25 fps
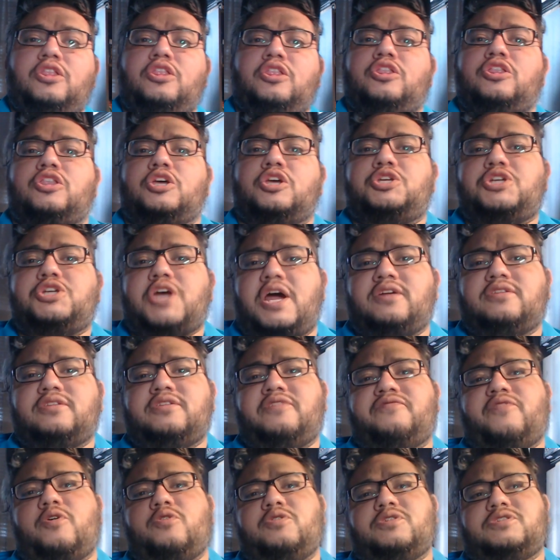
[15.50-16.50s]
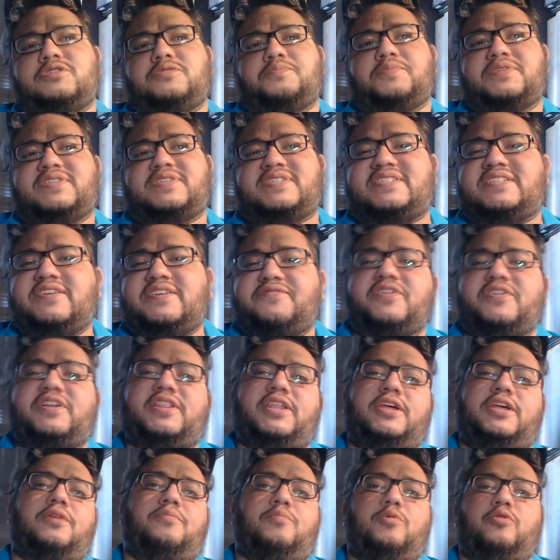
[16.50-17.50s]
the channel devoted specifically
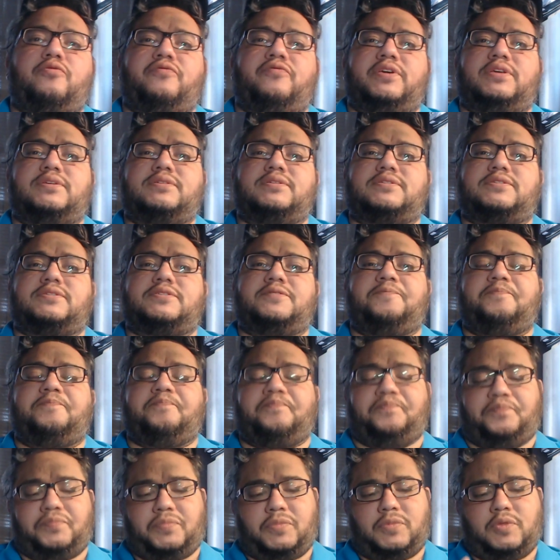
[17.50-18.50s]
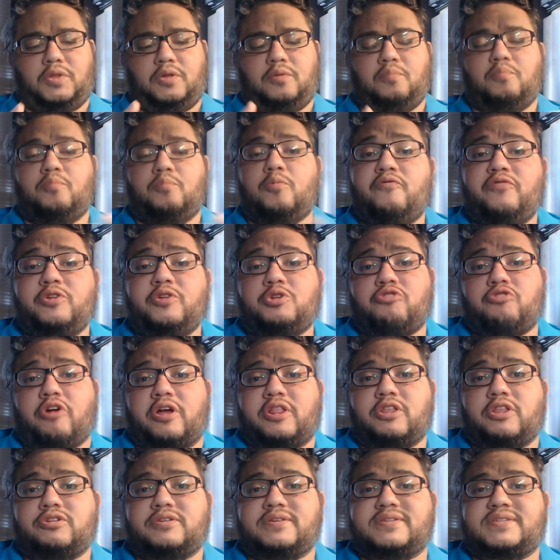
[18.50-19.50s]
to movies, movie trailer
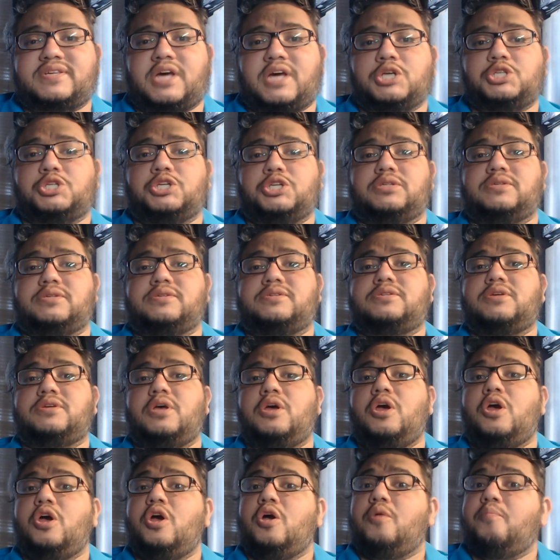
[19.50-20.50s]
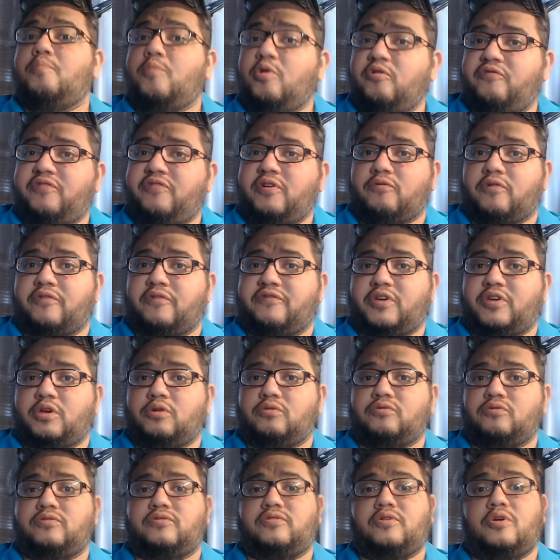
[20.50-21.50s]
discussions, movie
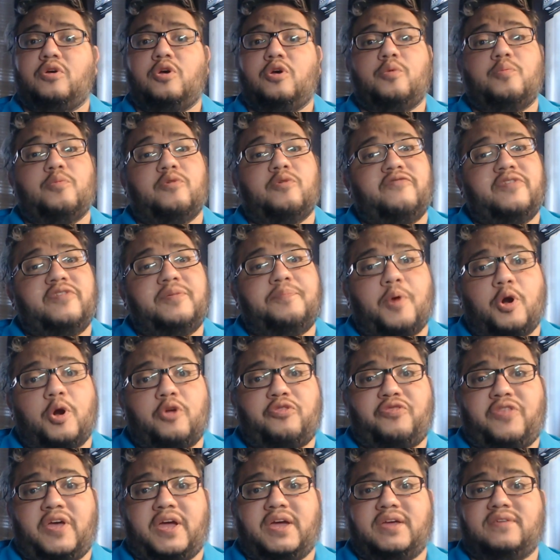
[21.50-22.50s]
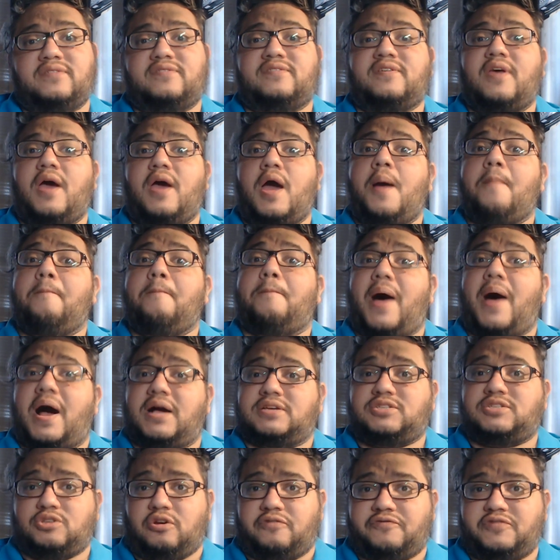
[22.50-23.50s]
reviews, movie birthdays,
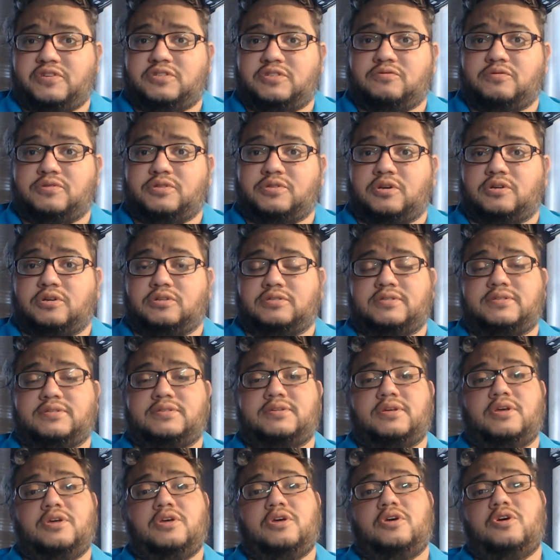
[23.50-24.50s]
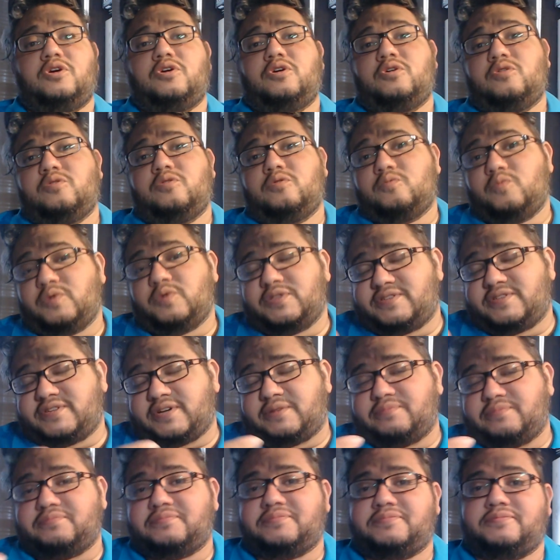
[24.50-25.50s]
box office results, with
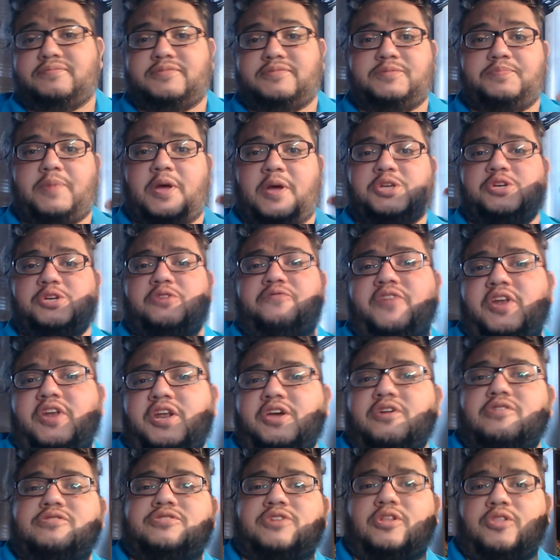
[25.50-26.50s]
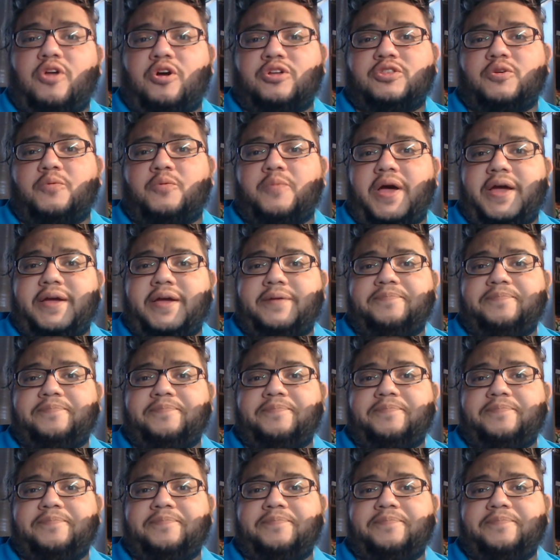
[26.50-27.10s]
some special videos along the way.